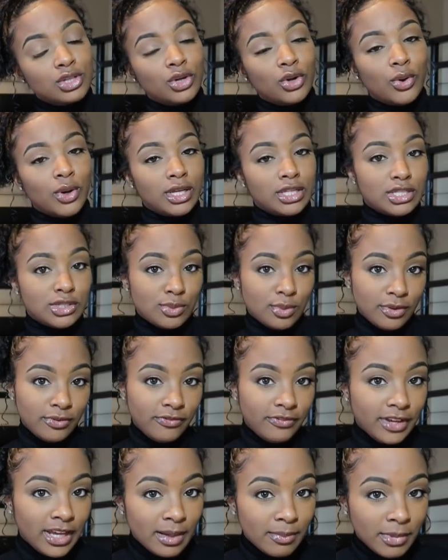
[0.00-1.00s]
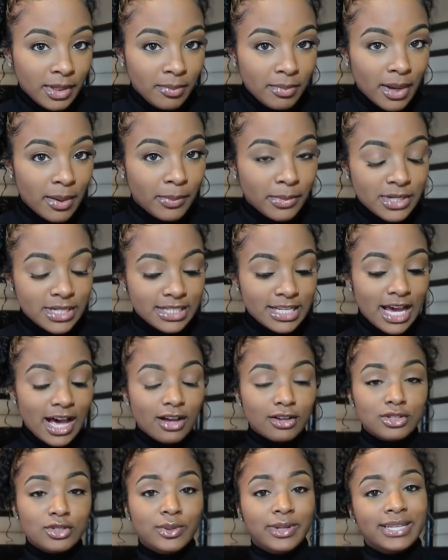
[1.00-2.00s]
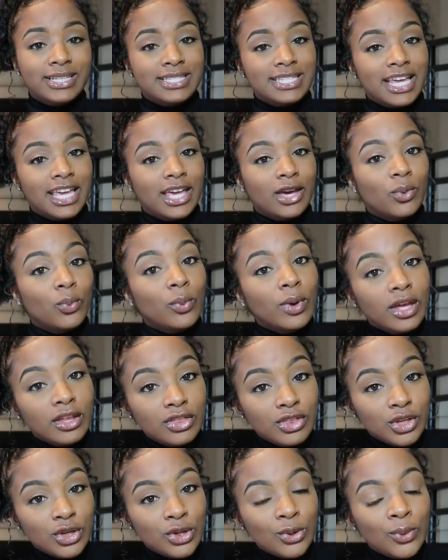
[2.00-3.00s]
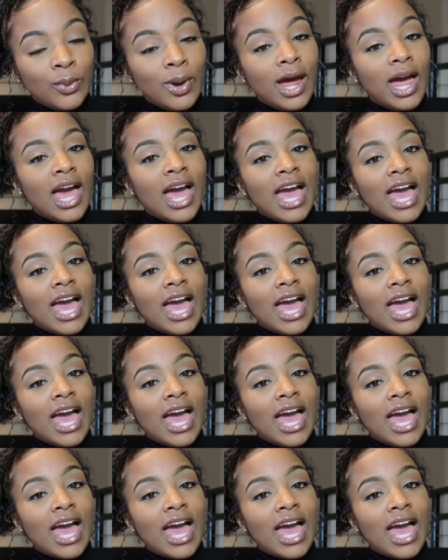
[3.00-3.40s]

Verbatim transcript: you're going to a family member's house, you can take it with you.